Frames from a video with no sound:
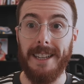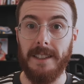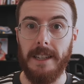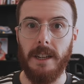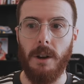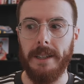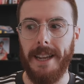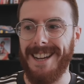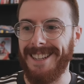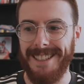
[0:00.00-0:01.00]
Garcia going
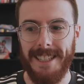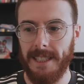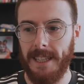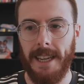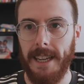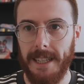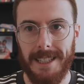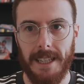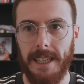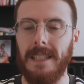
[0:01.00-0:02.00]
down, and this
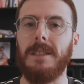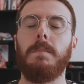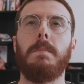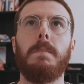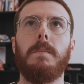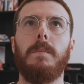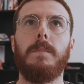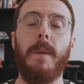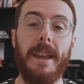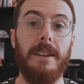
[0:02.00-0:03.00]
kid is
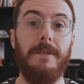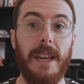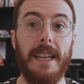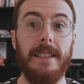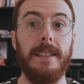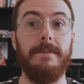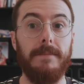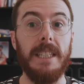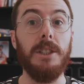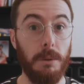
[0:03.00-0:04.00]
speaking of Vietti,
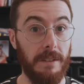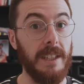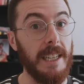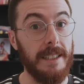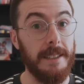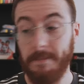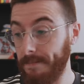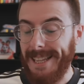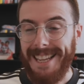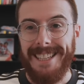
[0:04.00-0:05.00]
He's doing a Vietti
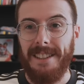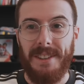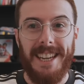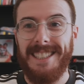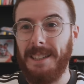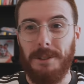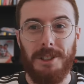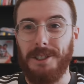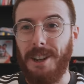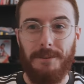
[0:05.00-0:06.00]
that year the Vietti was
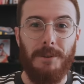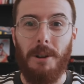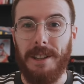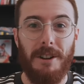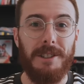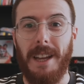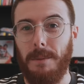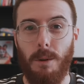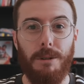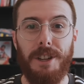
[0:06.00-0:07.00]
just like rolling on. You're
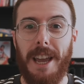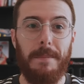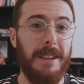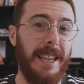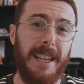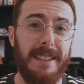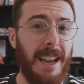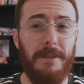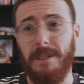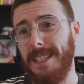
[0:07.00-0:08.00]
like world champion here,
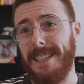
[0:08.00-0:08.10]
definitely.